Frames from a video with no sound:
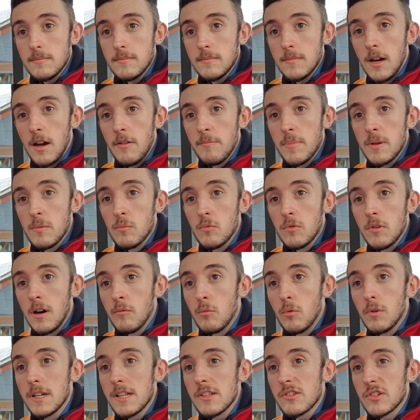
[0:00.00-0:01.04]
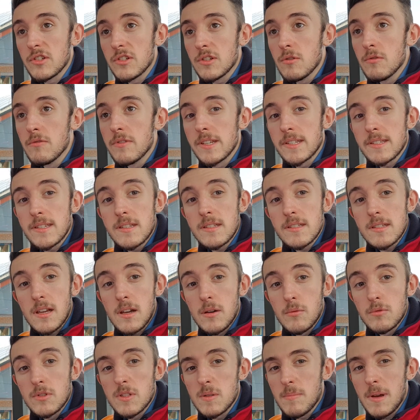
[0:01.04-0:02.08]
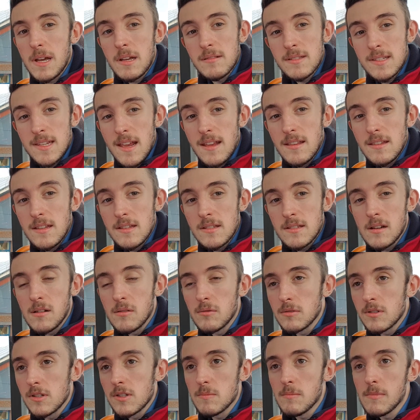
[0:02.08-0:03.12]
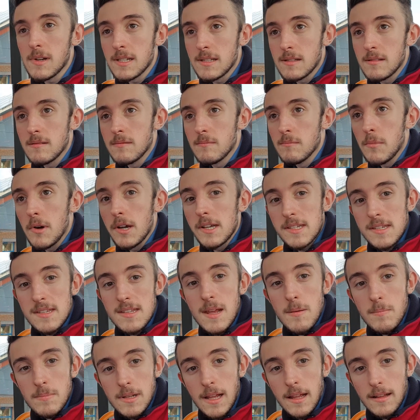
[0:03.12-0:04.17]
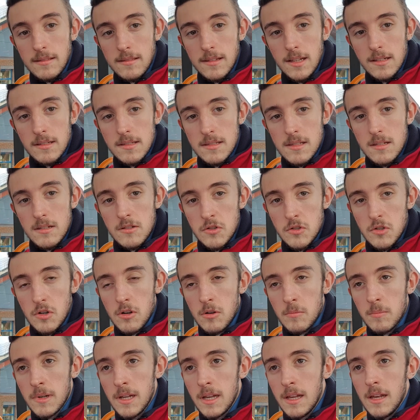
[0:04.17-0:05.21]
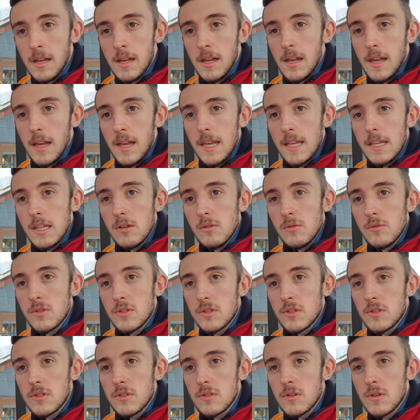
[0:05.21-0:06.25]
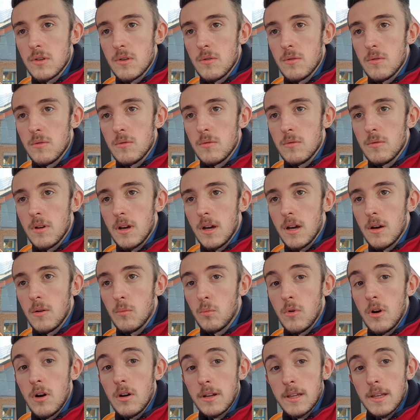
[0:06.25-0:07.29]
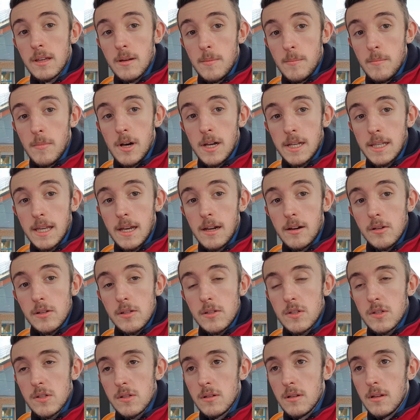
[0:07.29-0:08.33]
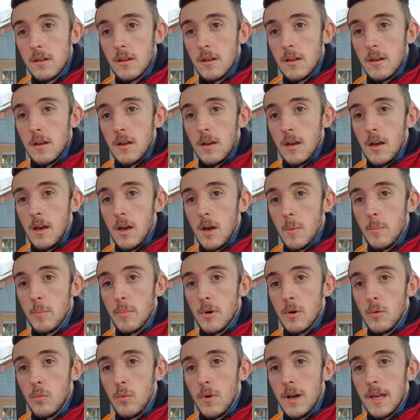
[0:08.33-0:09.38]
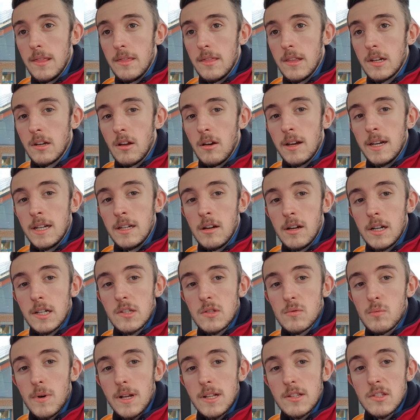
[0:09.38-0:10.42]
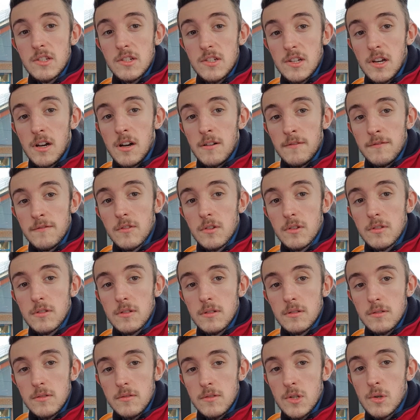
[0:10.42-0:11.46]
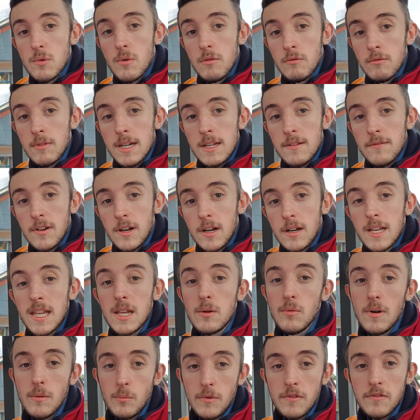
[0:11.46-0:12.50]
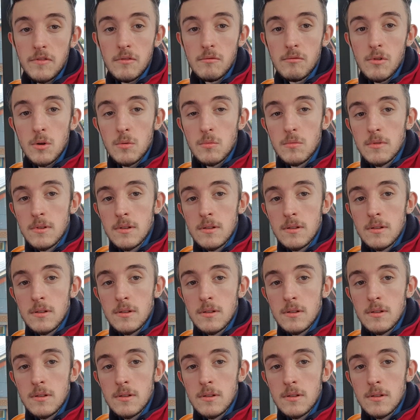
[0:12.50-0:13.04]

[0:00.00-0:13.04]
I've wanted to do this since I was about 10 years old, because my stepdad does this job. He used to work in my garage, but when the 99s went to Dartford to Arriva, he went with the route.